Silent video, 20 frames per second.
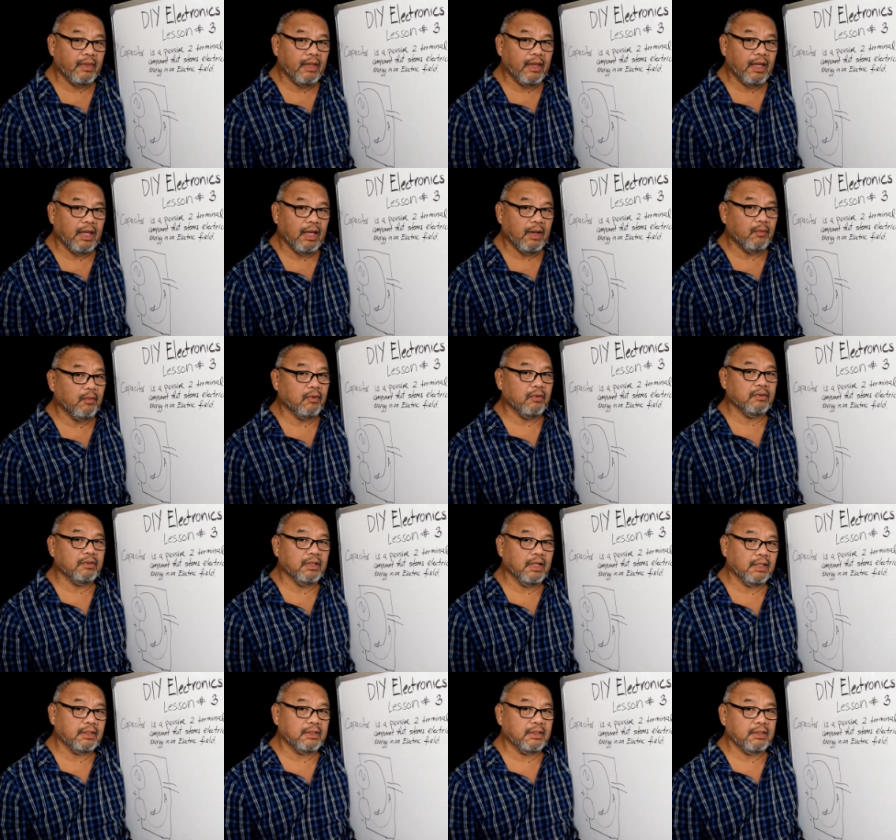It won't
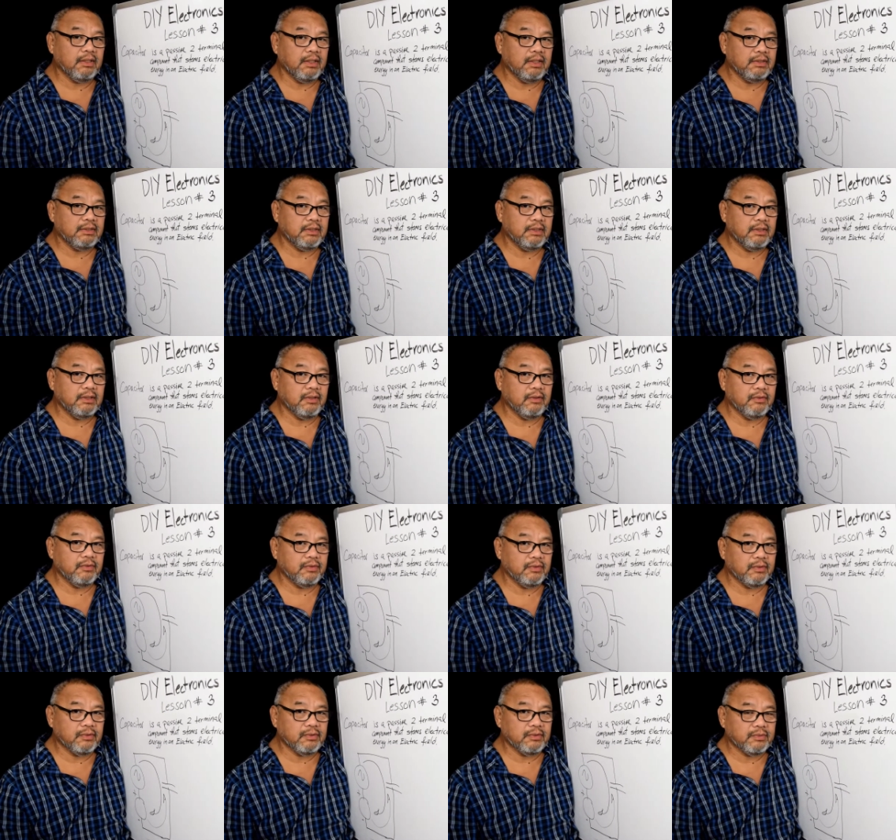let the DC go
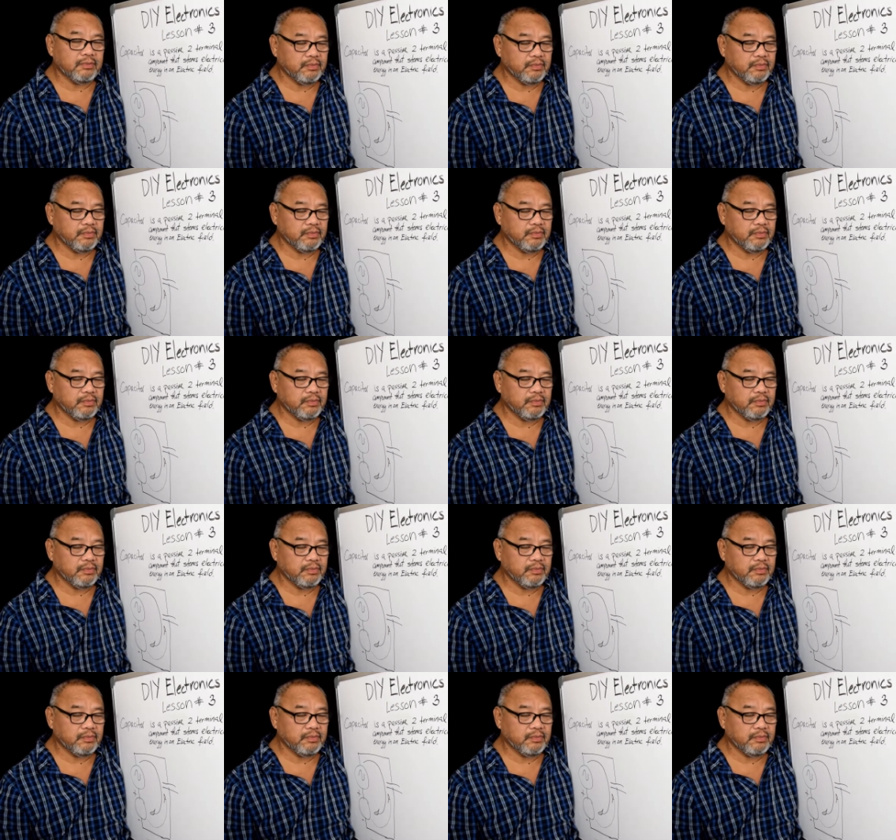through.